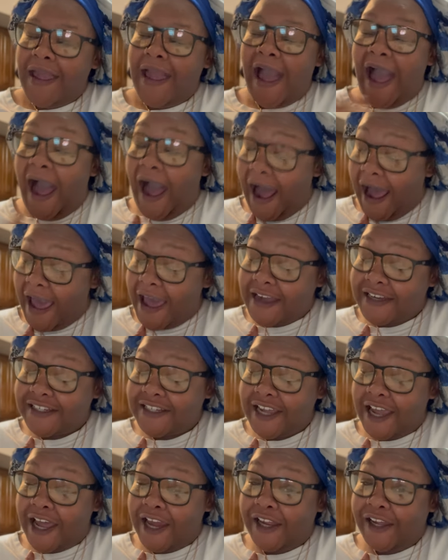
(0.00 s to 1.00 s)
I
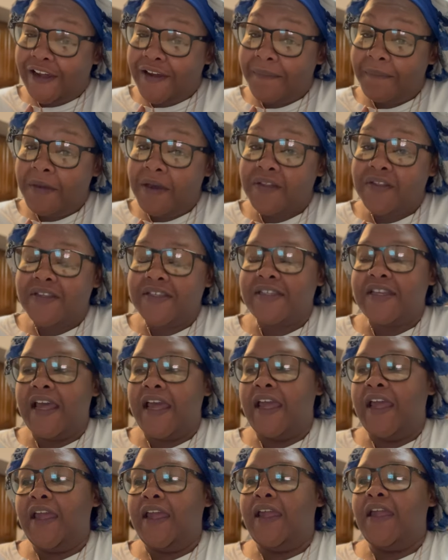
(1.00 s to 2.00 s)
actually had a good Mother's
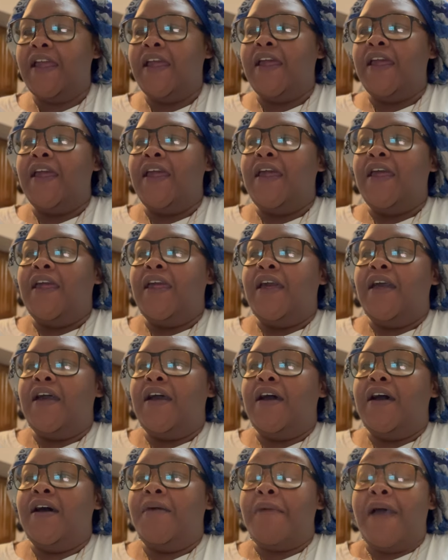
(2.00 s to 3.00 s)
Day
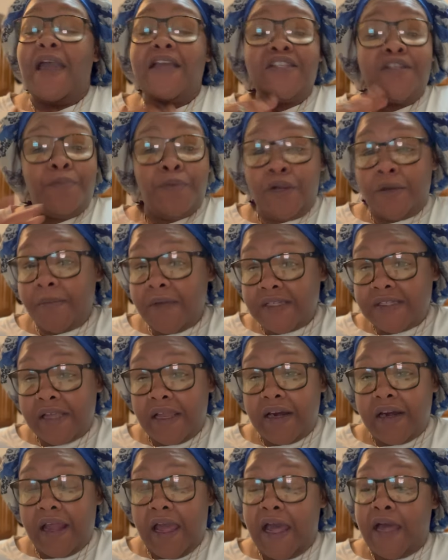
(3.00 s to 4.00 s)
um, I actually pretty much
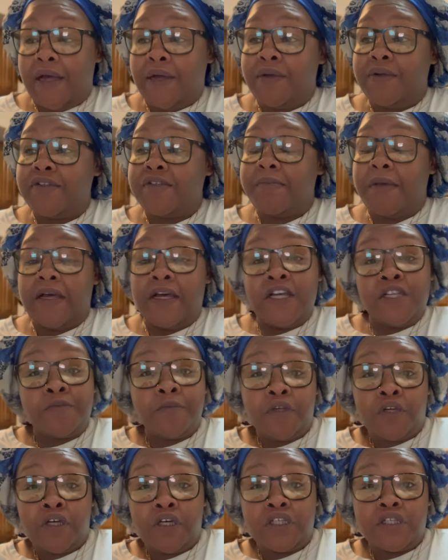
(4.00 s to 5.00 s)
stayed in the house. My
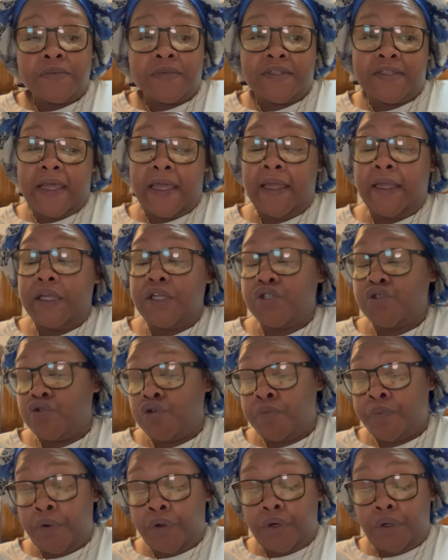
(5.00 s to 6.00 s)
husband cooked some steak and
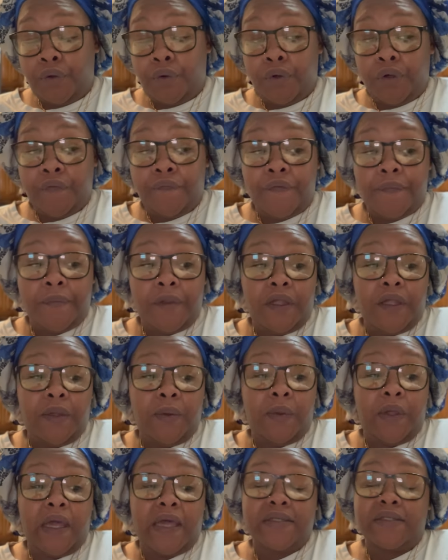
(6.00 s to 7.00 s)
shrimp on the grill for me.
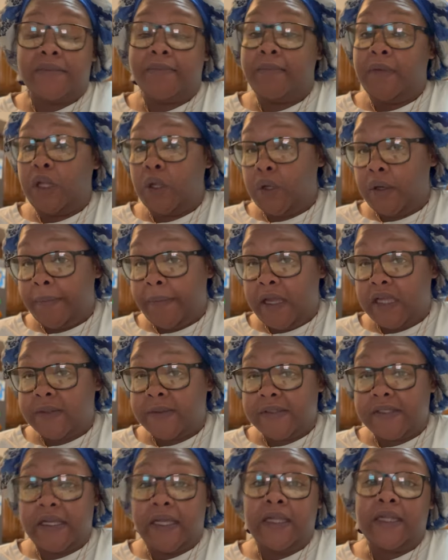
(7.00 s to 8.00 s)
We had some loaded mashed
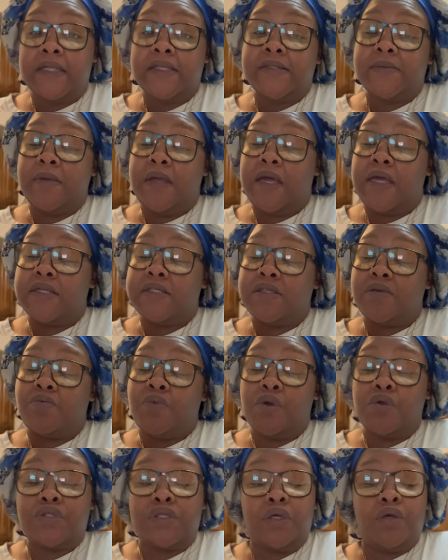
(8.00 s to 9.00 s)
potatoes. We had some
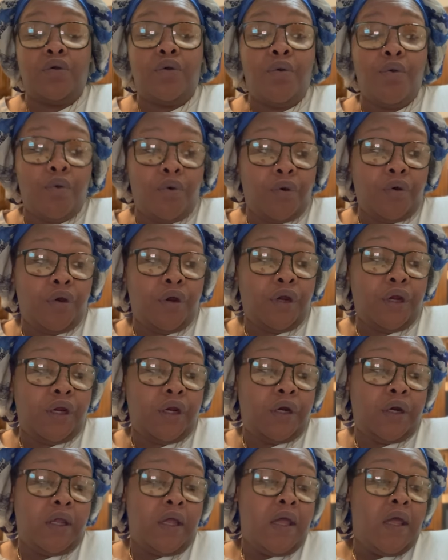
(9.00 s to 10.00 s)
roasted
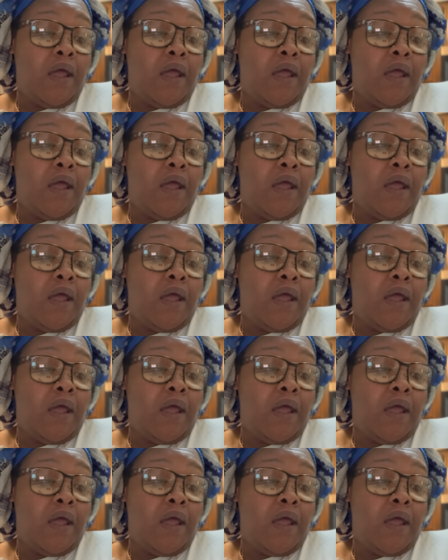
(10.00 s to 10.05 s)
corn.